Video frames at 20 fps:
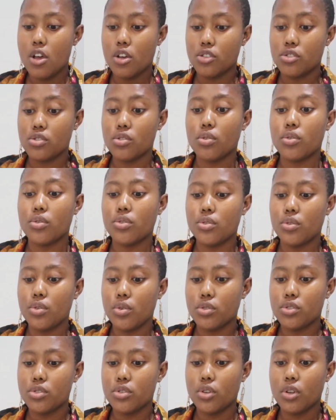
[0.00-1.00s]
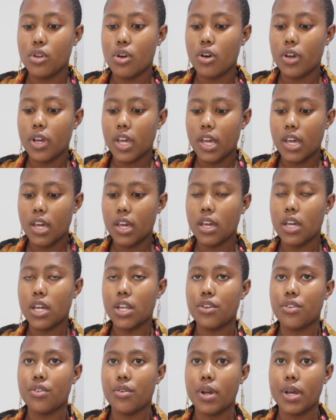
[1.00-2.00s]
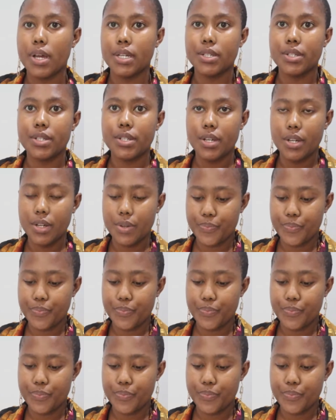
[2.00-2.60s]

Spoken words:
So you know to log in, right?